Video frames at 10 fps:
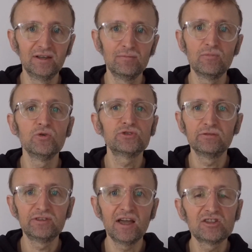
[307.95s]
Most
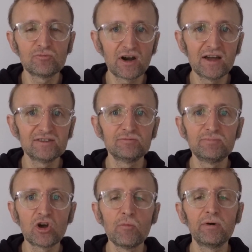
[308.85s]
of the enterprises,
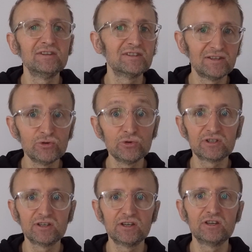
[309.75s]
big companies use
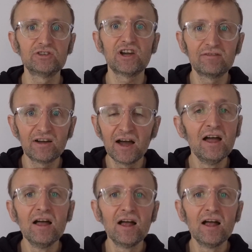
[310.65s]
Java.